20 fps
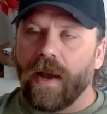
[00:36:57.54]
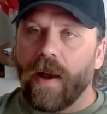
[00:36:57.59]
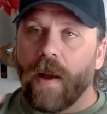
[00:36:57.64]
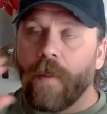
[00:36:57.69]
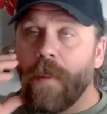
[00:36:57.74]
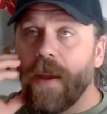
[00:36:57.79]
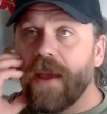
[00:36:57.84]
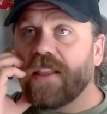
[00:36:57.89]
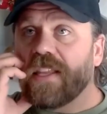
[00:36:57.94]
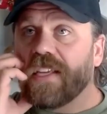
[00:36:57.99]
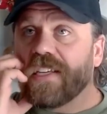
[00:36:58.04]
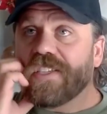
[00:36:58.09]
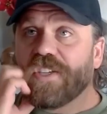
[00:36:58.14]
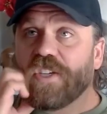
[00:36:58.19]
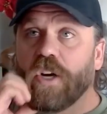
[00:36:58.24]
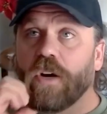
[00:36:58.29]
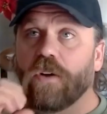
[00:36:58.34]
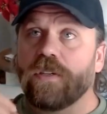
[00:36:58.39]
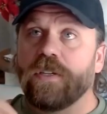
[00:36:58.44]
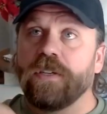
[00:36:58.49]
I make this
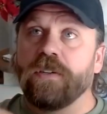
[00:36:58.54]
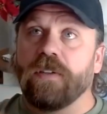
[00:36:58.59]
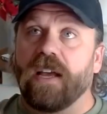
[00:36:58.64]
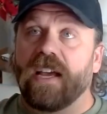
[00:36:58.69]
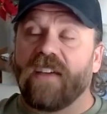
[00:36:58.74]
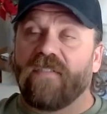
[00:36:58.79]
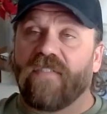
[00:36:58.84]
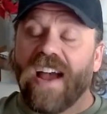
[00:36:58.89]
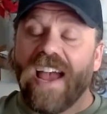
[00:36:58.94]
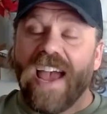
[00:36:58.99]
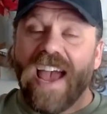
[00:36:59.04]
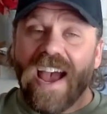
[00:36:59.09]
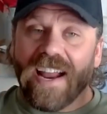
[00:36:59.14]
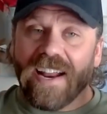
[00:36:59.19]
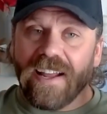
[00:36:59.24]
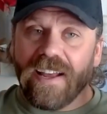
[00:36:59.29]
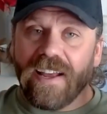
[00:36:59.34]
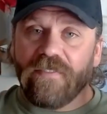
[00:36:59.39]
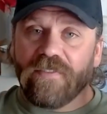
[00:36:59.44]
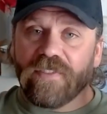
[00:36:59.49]
joke too. Like,
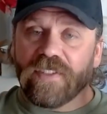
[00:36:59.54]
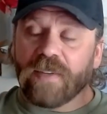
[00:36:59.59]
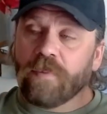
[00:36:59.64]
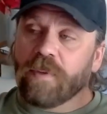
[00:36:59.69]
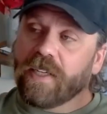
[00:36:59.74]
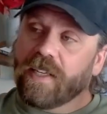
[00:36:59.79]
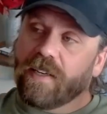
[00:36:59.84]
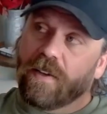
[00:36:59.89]
if someone